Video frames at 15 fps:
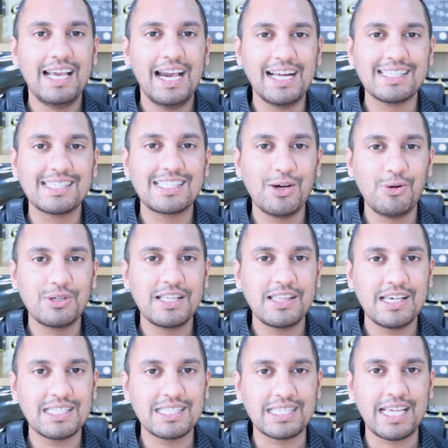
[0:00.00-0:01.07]
And still to
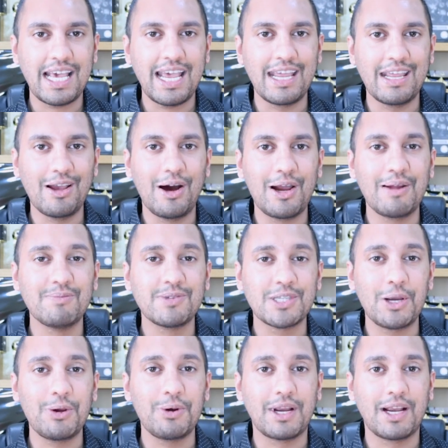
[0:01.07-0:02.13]
this day, I am
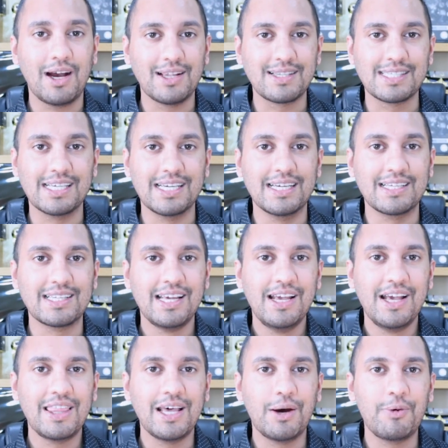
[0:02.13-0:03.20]
so gutted
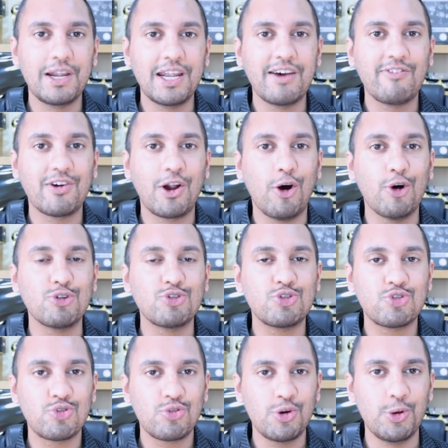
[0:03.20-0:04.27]
that we never got a
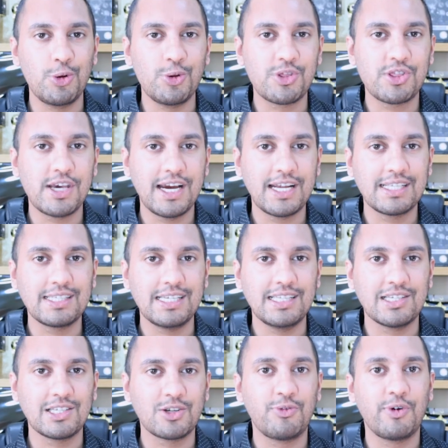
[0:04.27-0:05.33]
true third
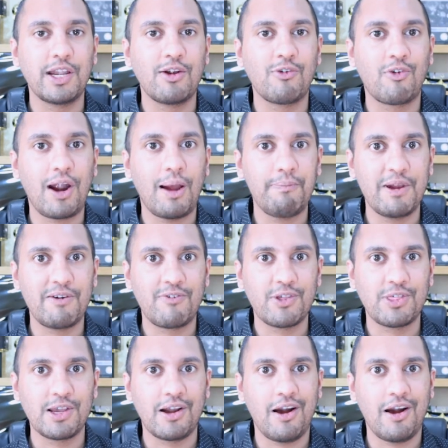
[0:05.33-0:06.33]
season to really wrap everything